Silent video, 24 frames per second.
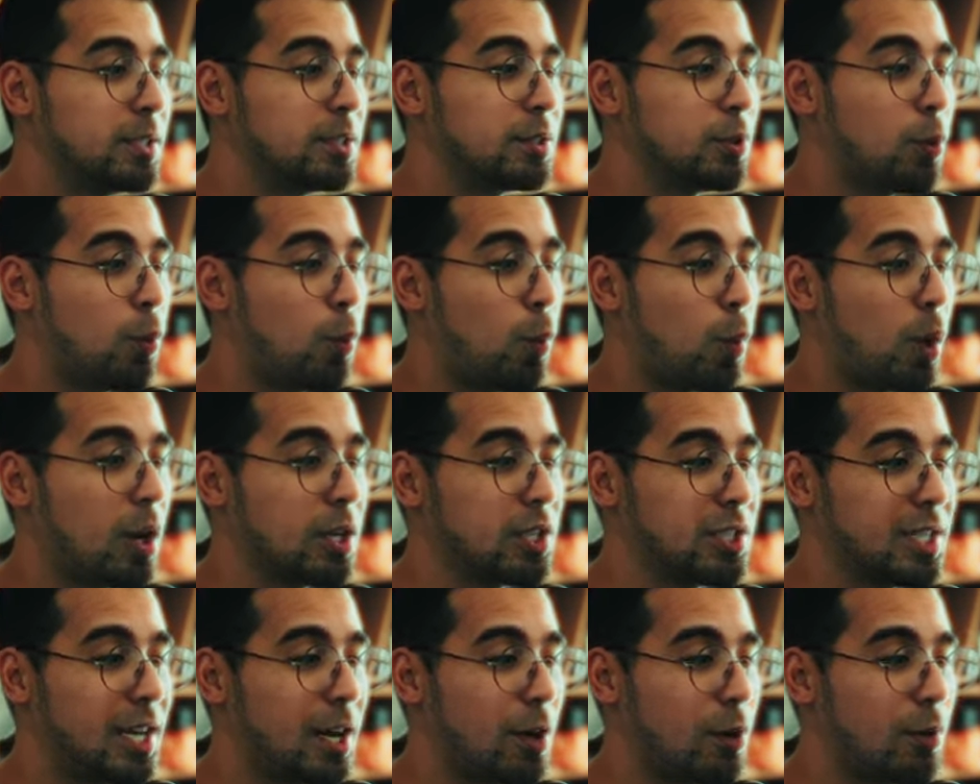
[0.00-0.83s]
So
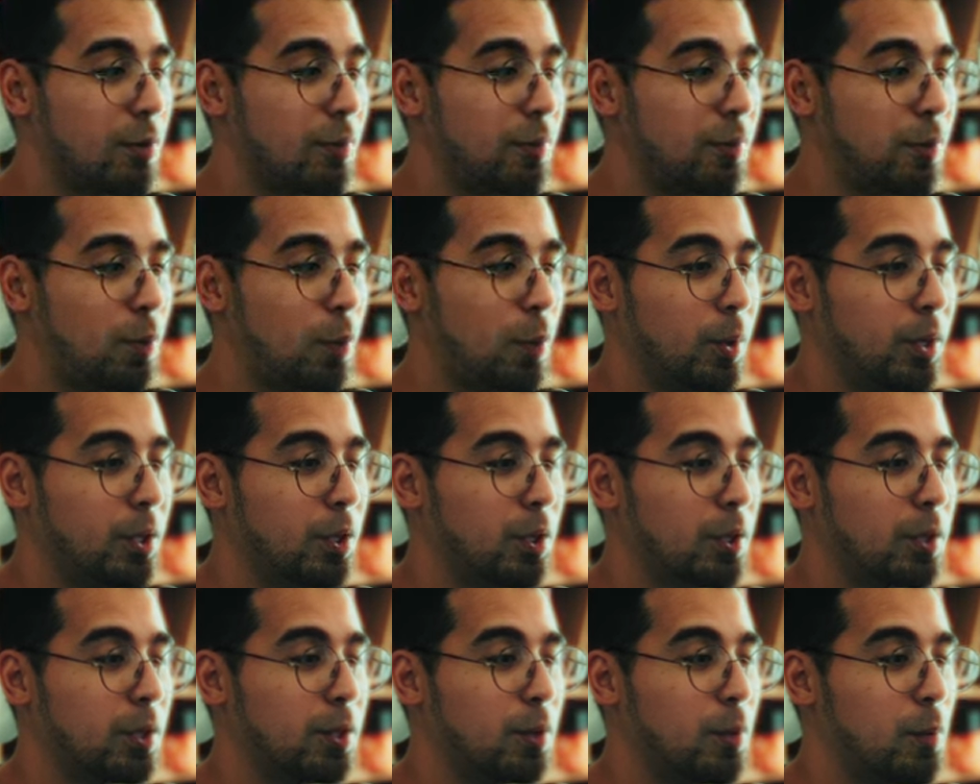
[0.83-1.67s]
watch out for
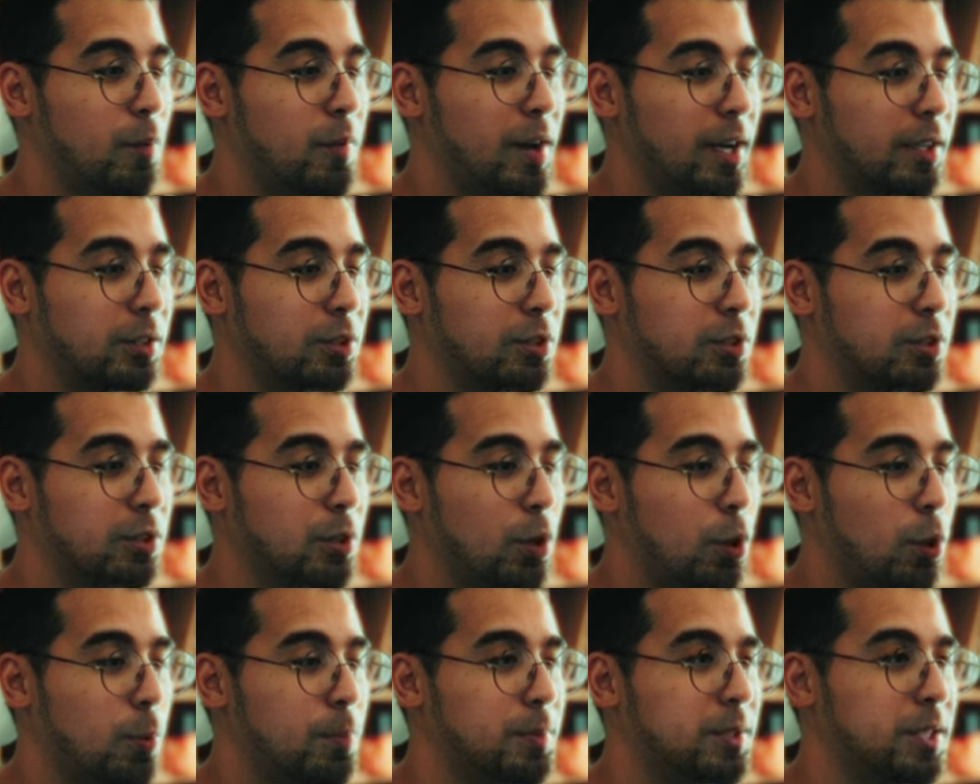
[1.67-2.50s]
your vector
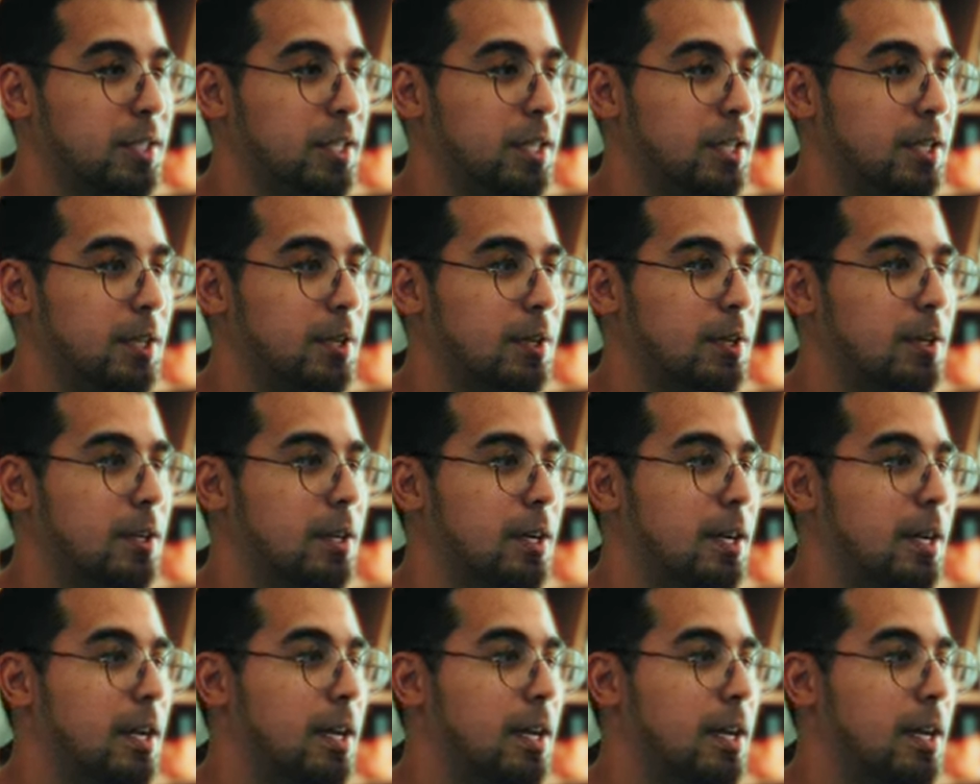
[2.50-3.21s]
scopes here,